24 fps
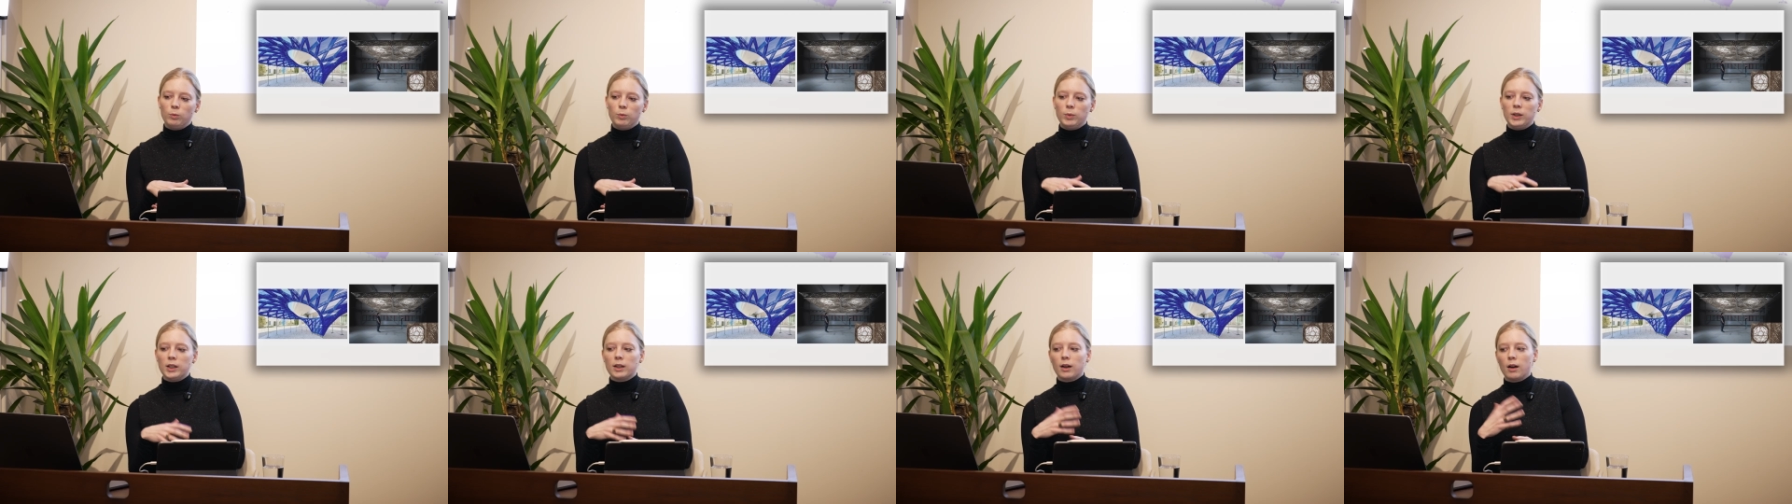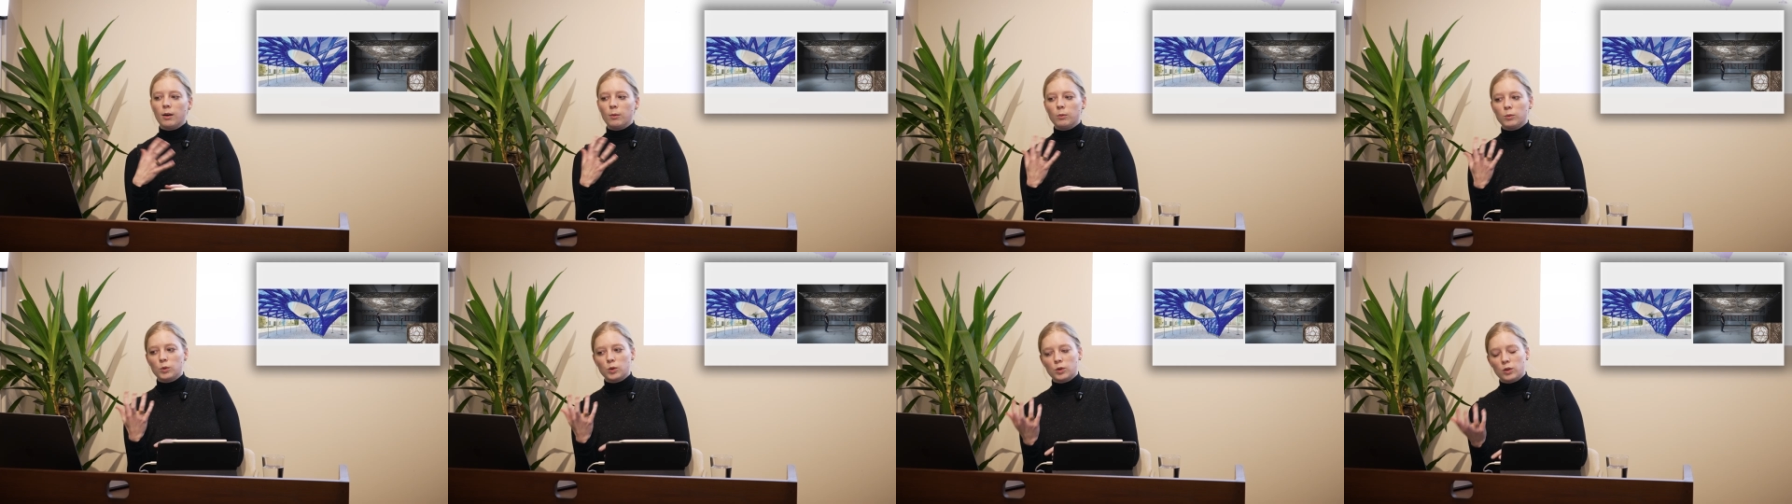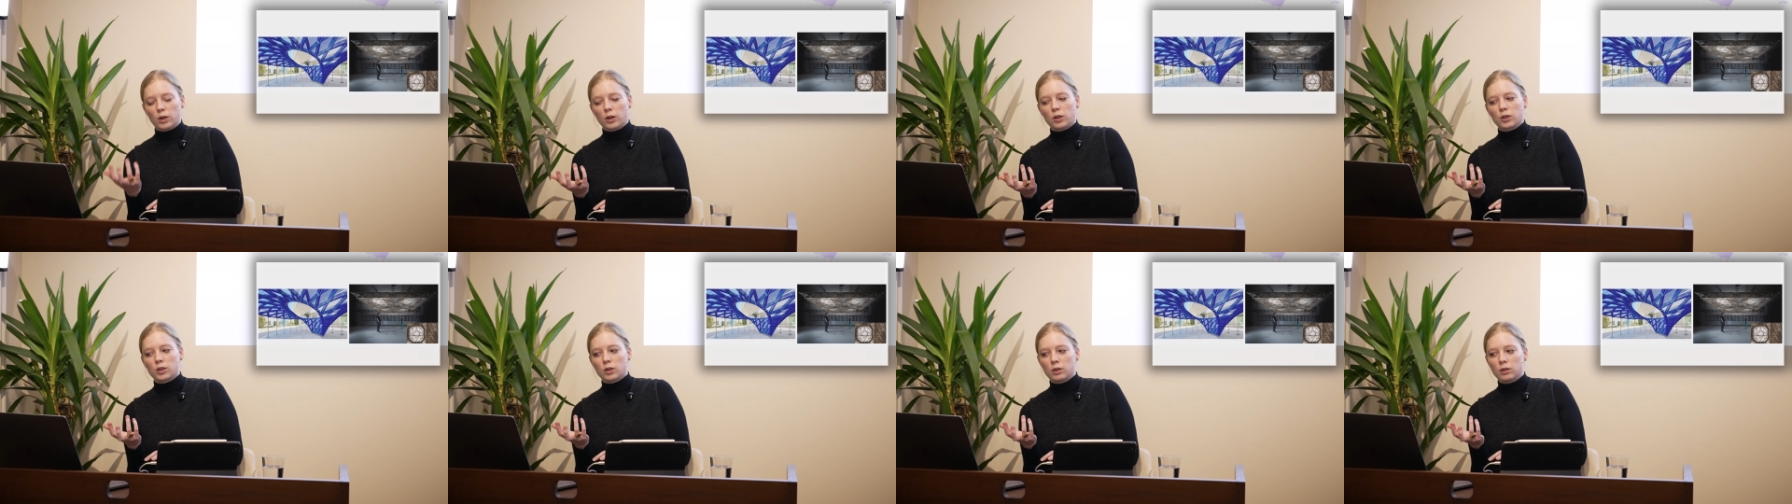become
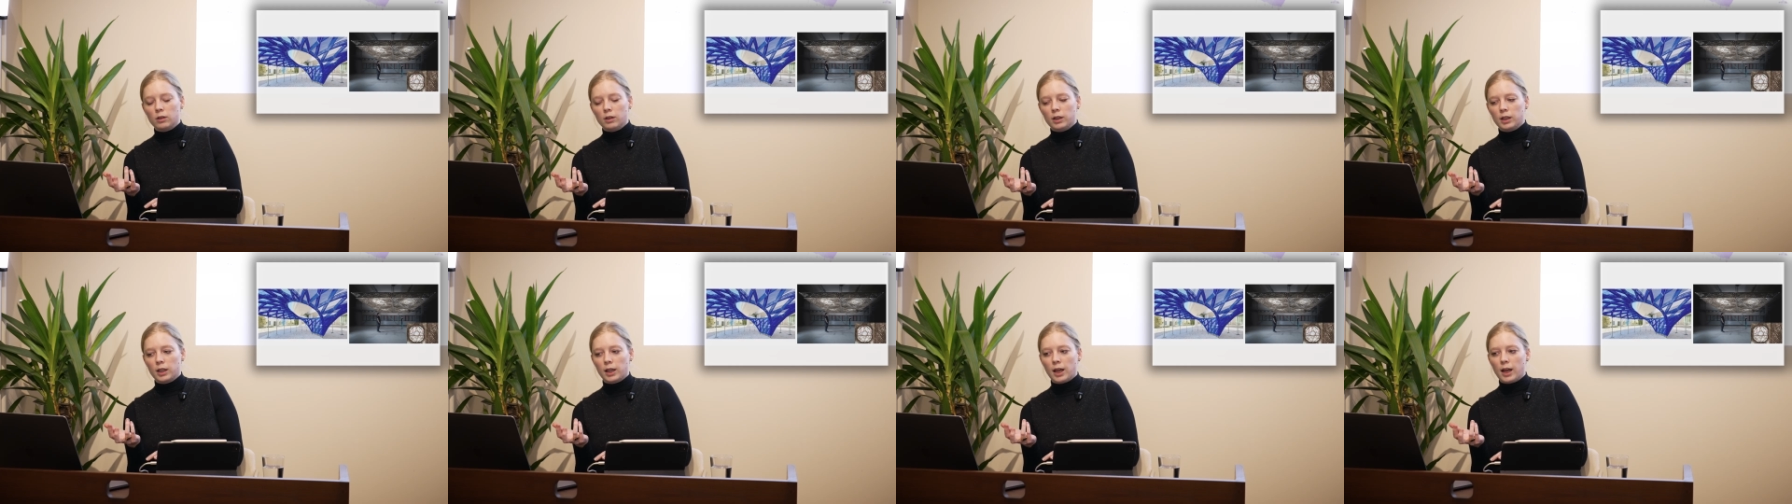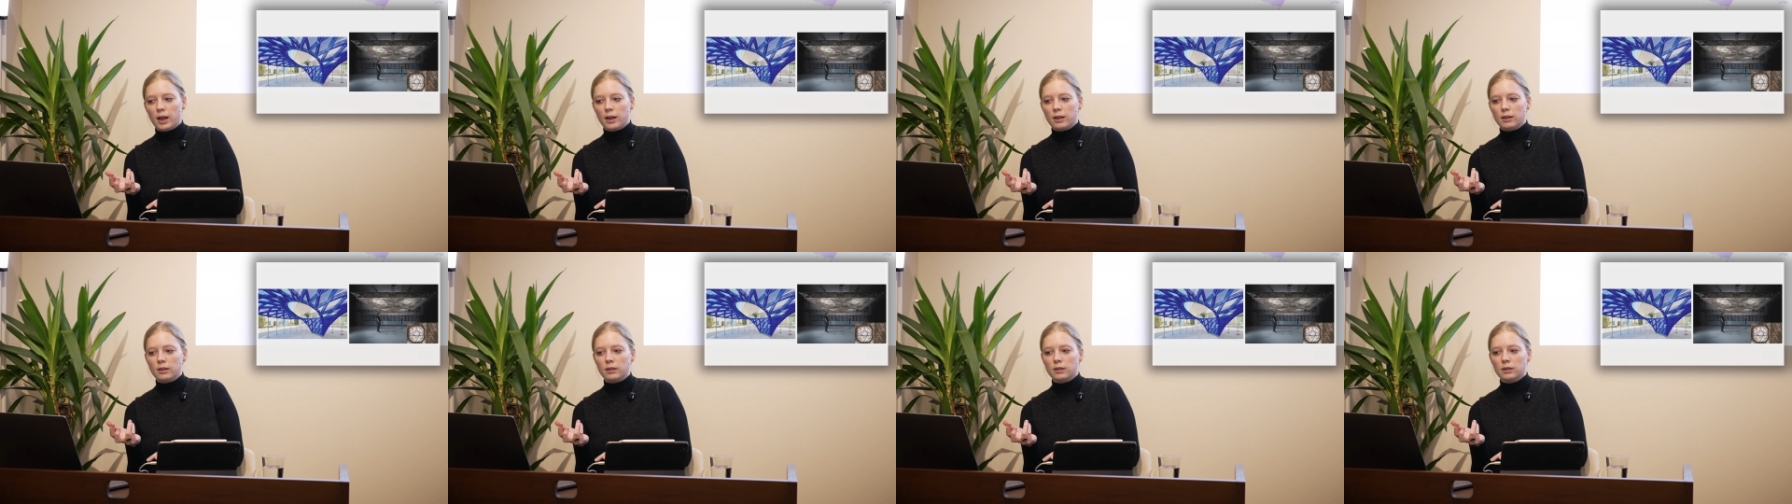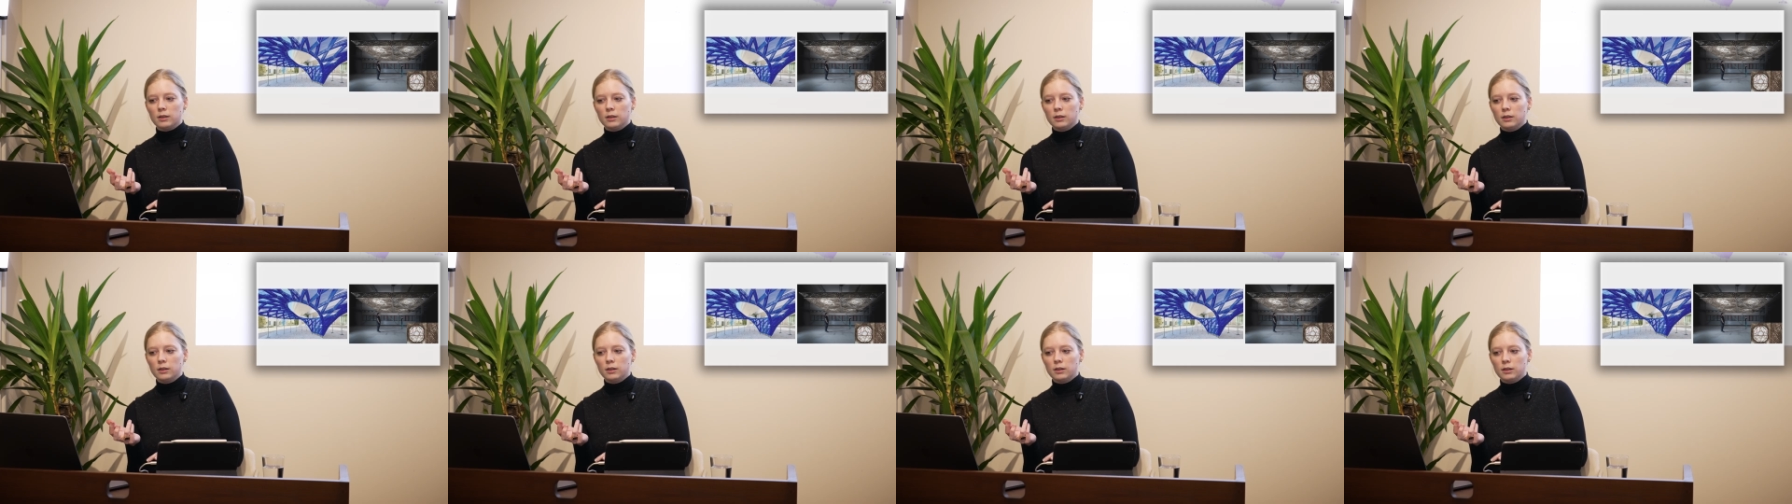structural
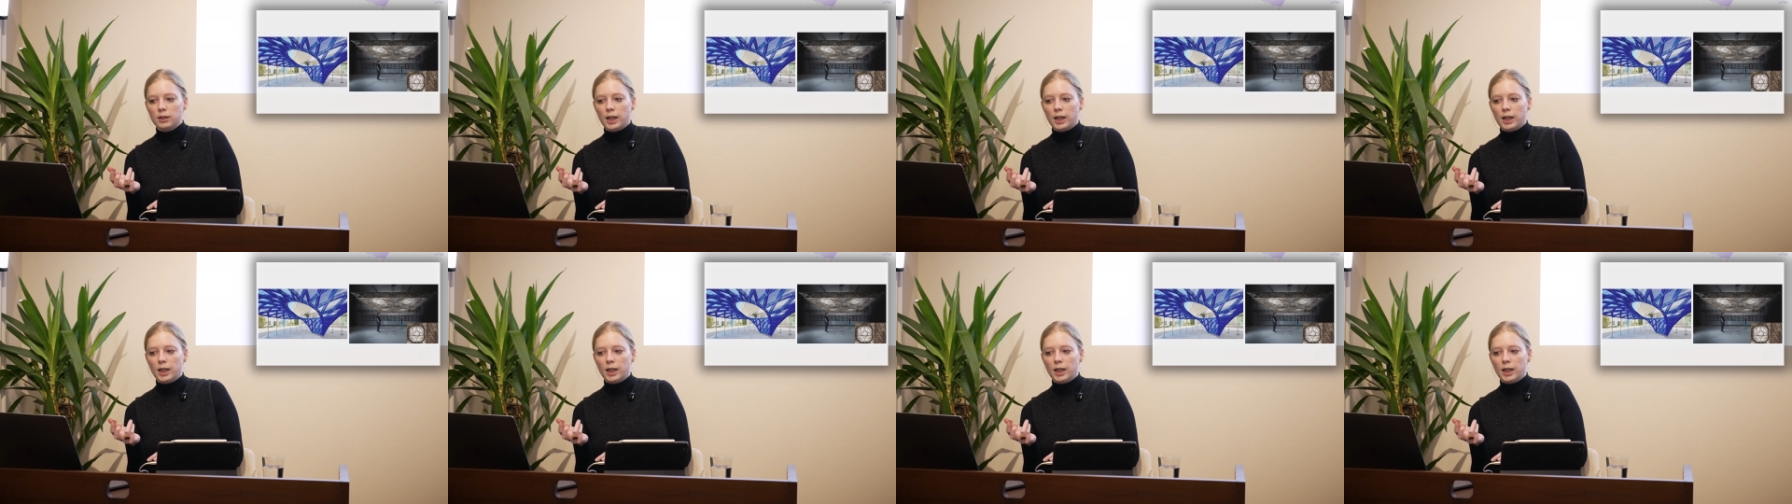again,